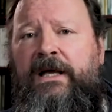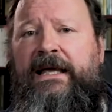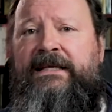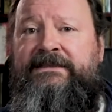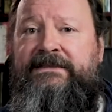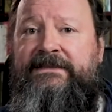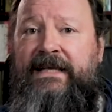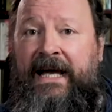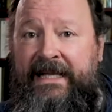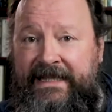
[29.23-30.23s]
is
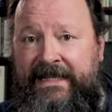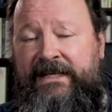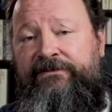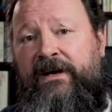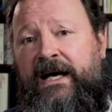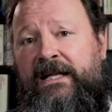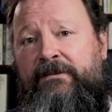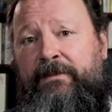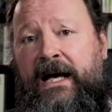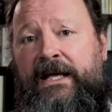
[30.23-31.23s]

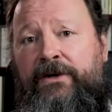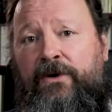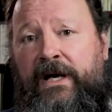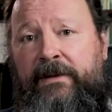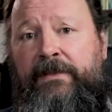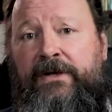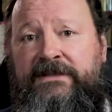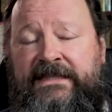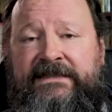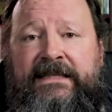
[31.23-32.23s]
identified by your immune
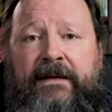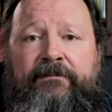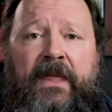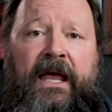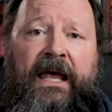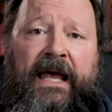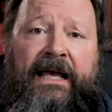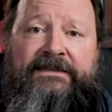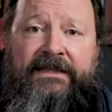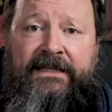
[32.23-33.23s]
system
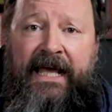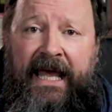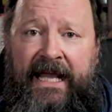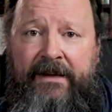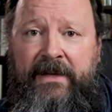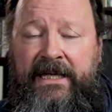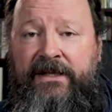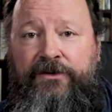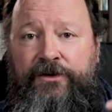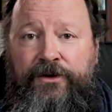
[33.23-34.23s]
as an
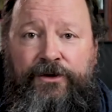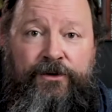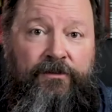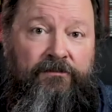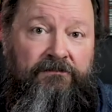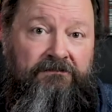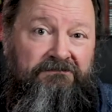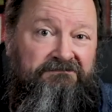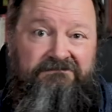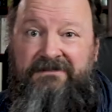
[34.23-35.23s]
enemy to
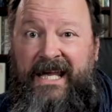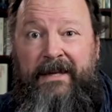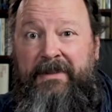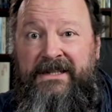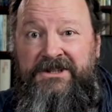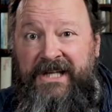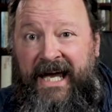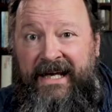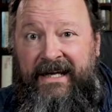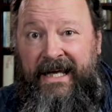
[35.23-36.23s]
keep in
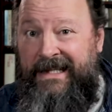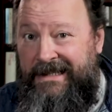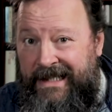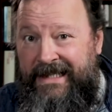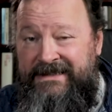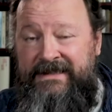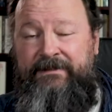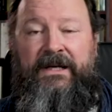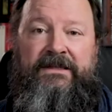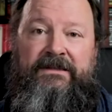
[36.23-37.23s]
check, at least,
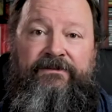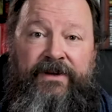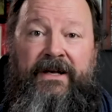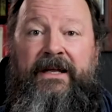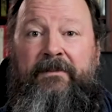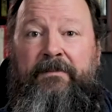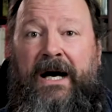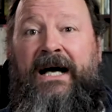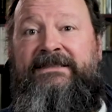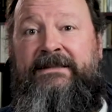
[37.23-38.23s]
but very
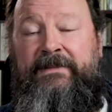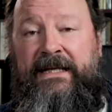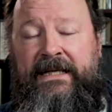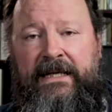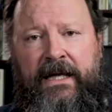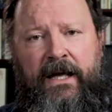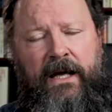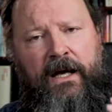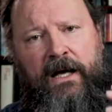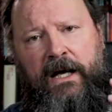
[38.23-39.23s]
possibly
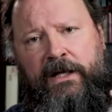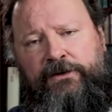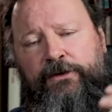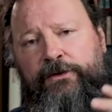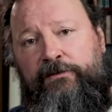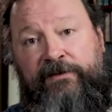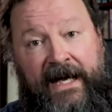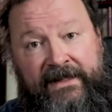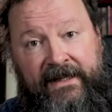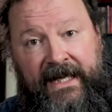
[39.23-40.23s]
to
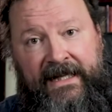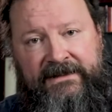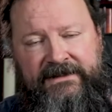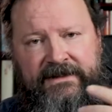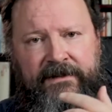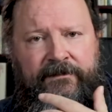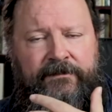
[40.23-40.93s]
fight against.